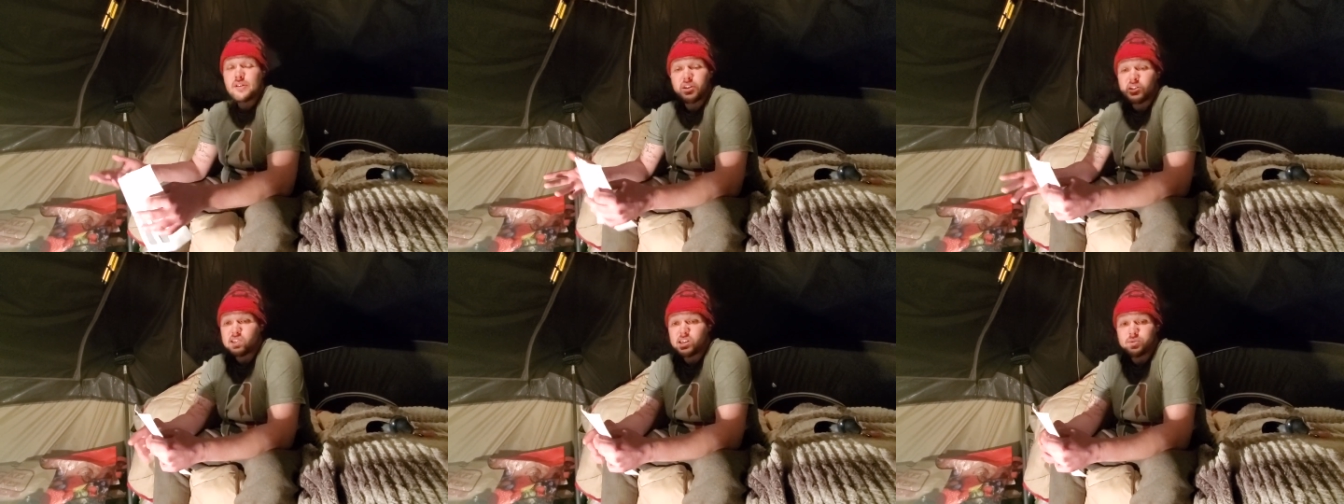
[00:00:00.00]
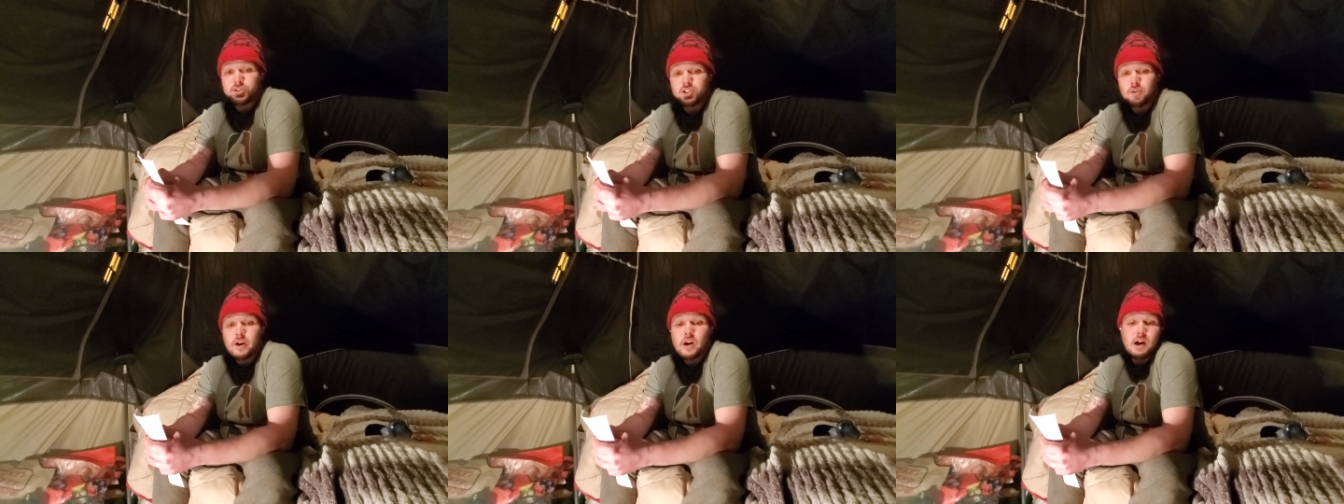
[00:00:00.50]
things that he was
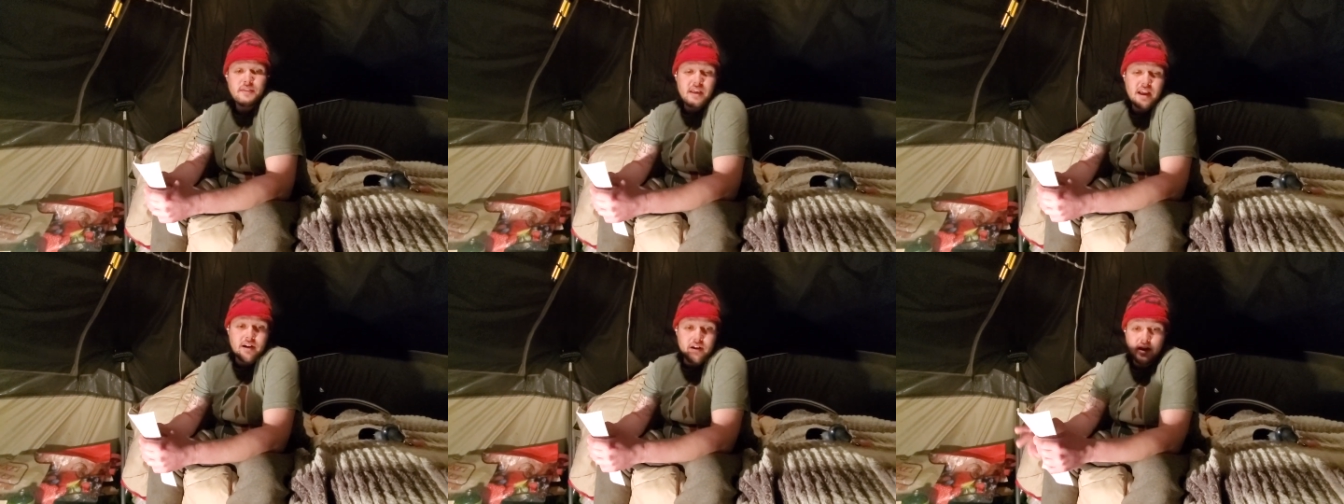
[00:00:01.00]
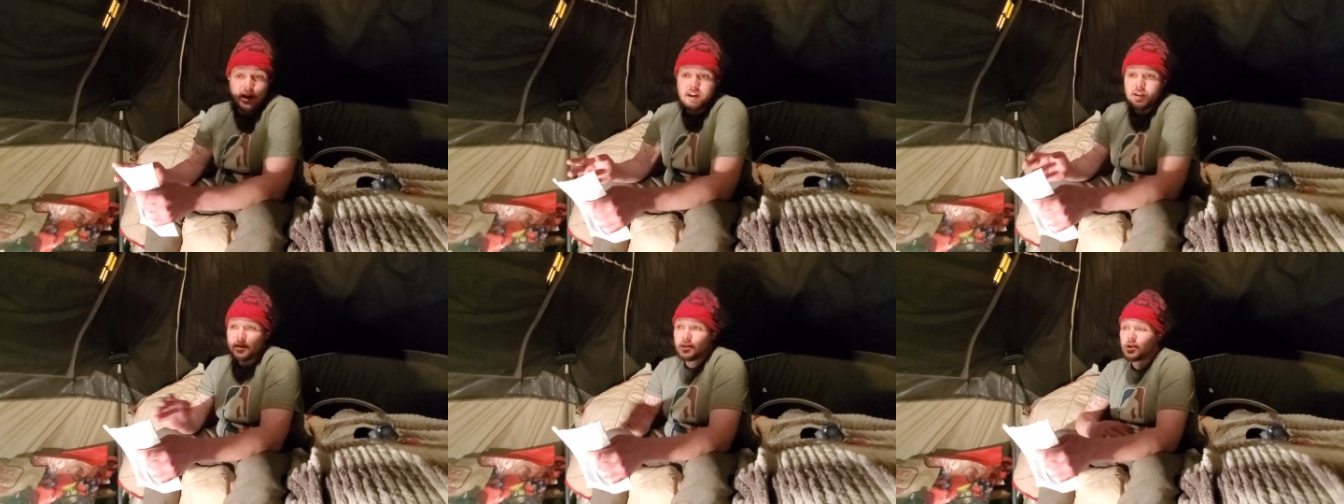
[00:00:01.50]
doing on there.
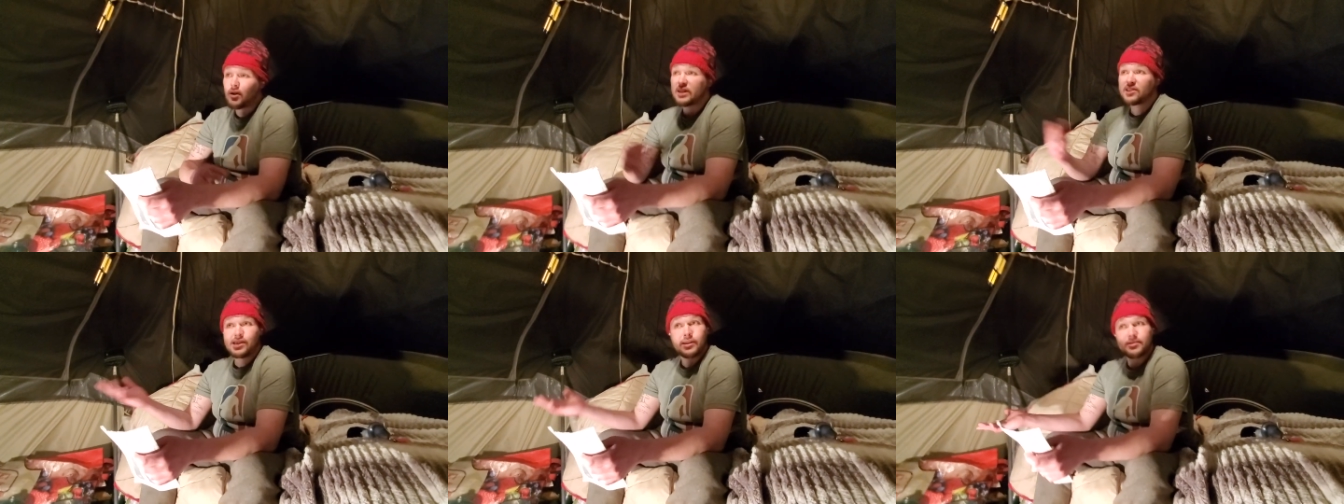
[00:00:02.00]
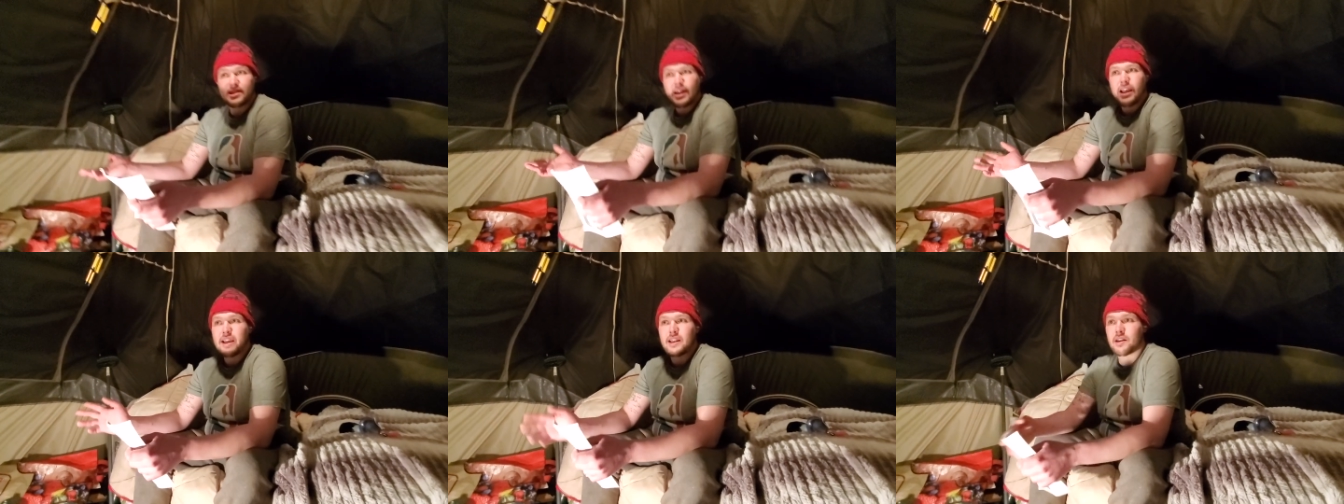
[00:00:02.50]
And, you know, I see him
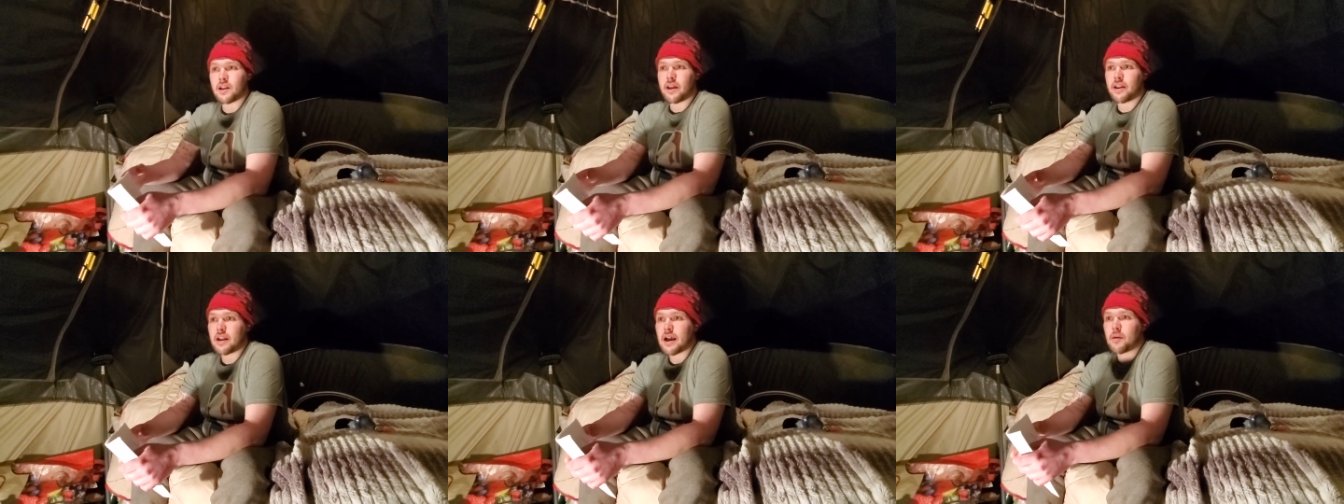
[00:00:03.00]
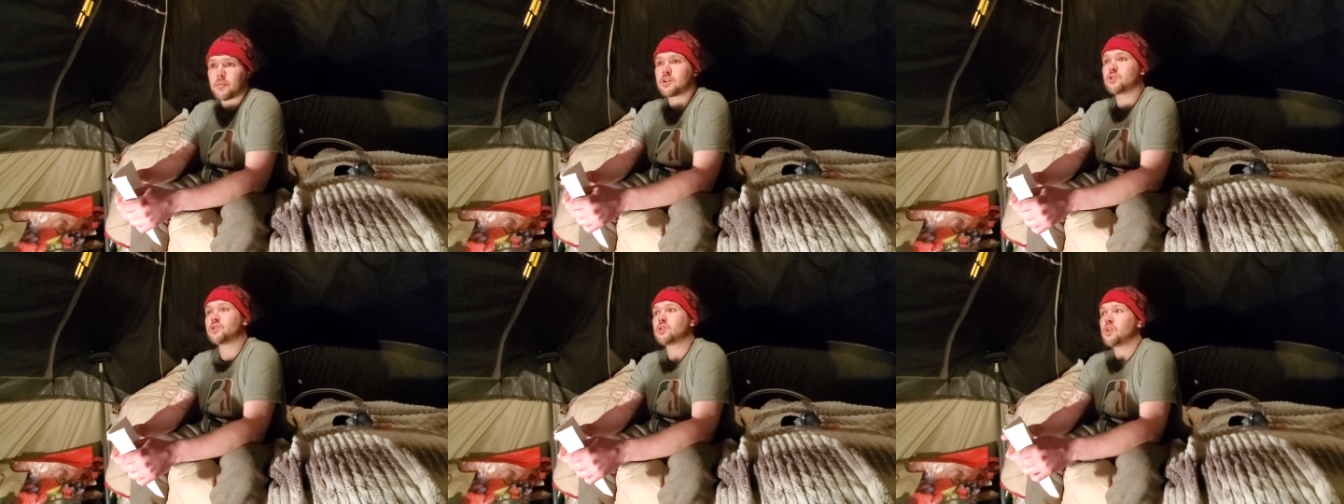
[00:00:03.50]
today and, and how
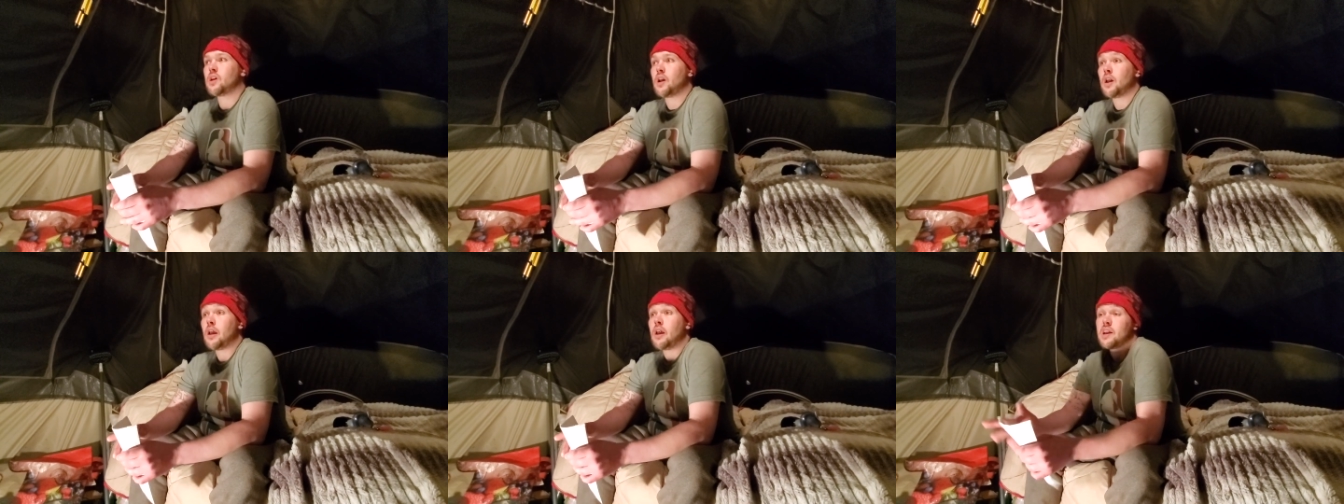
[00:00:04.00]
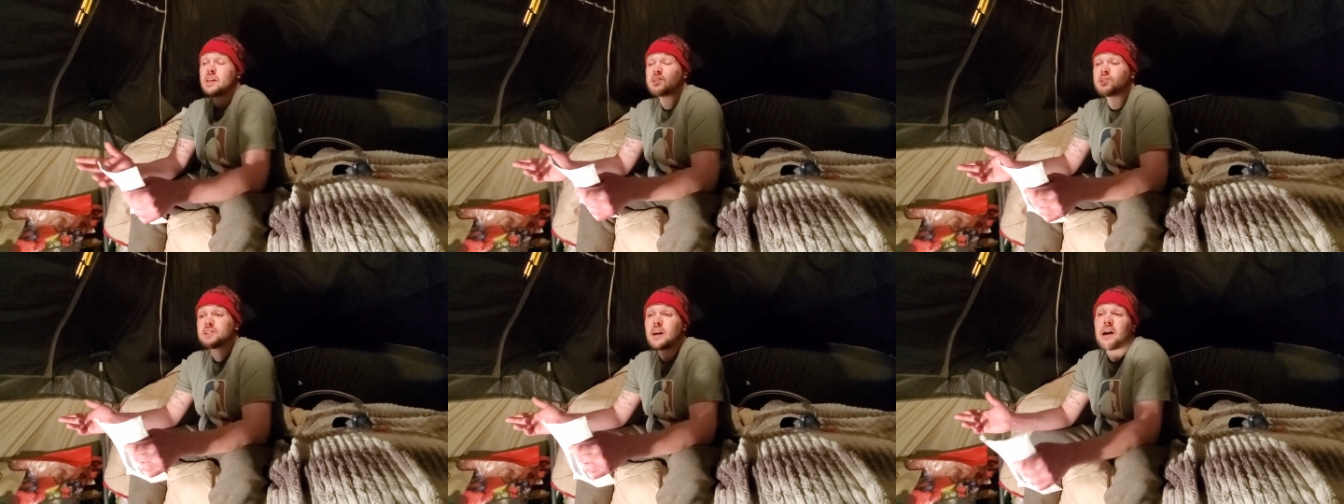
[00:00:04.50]
much
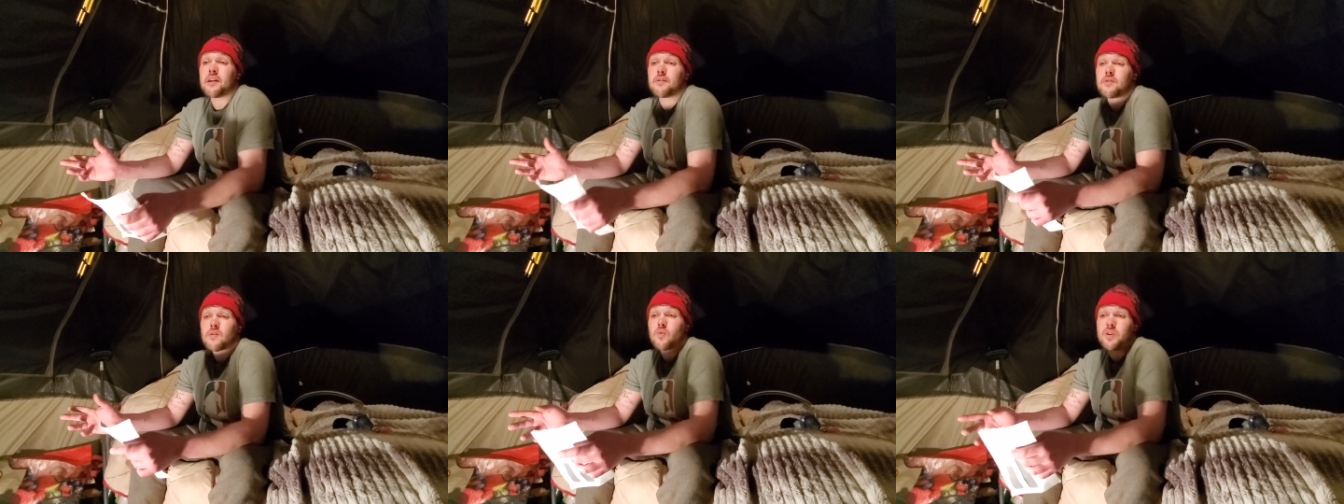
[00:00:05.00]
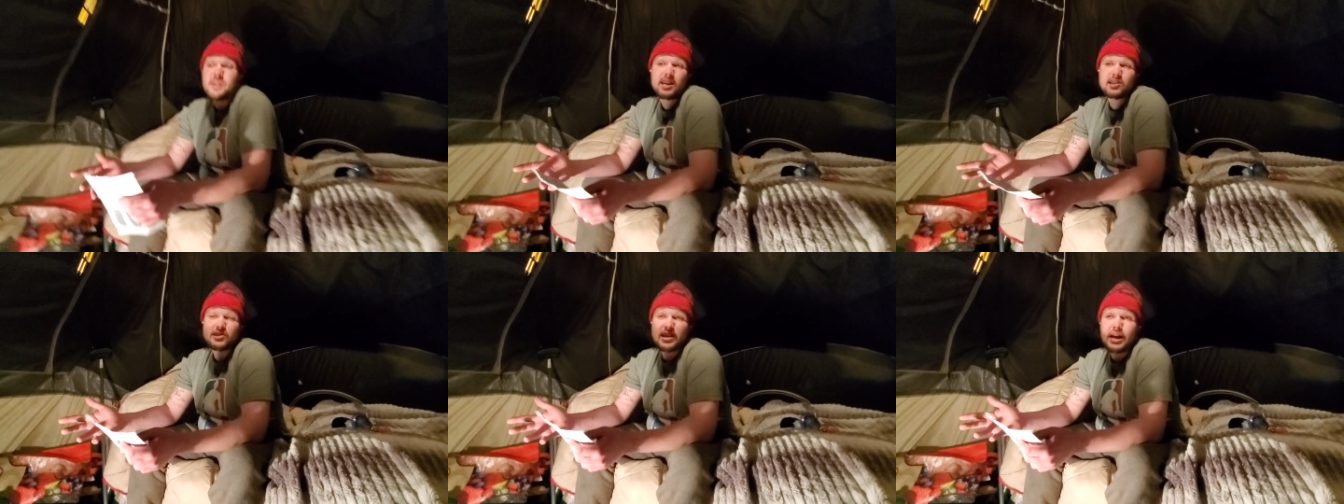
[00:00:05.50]
he's done with
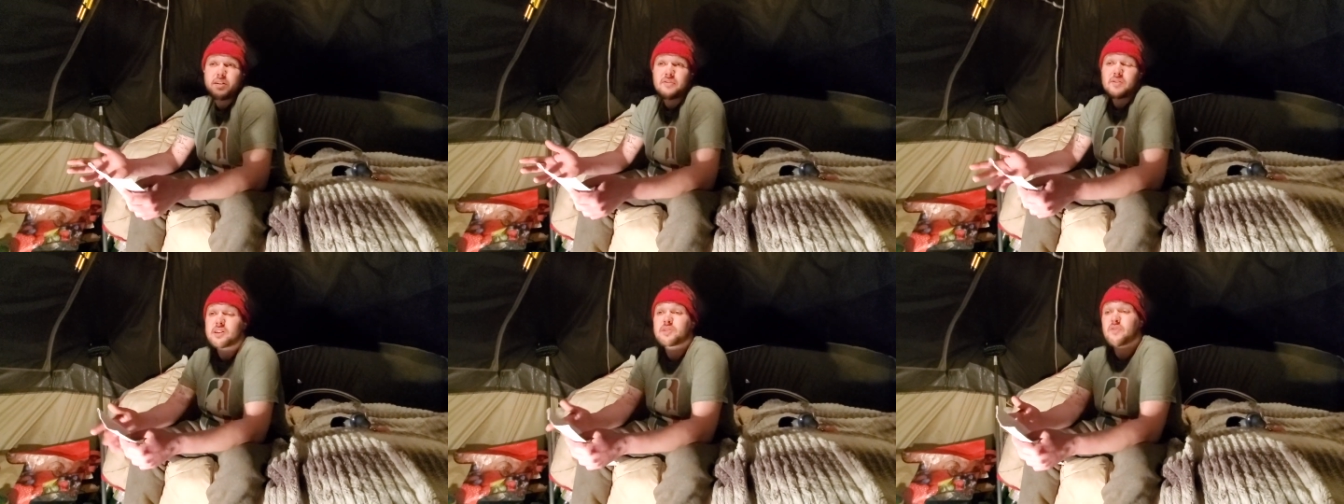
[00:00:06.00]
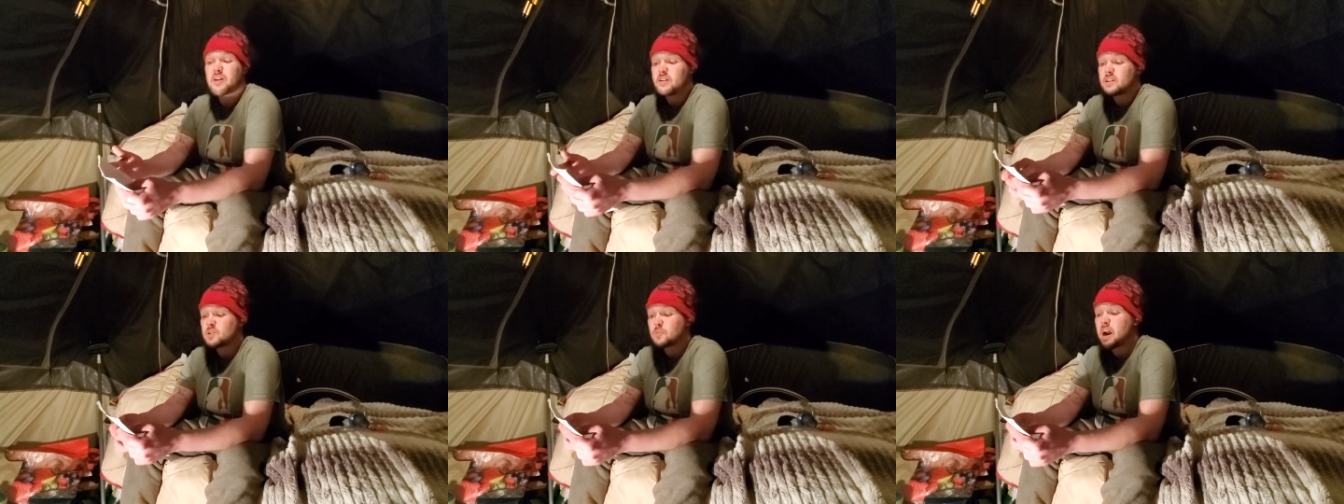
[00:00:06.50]
his life, and it's
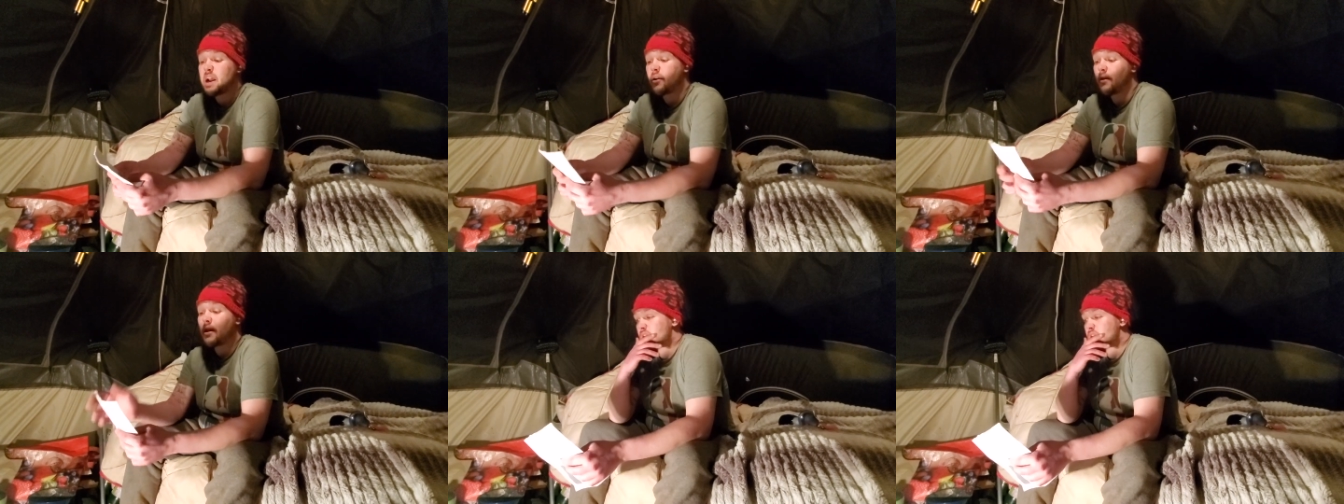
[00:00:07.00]
very inspiring.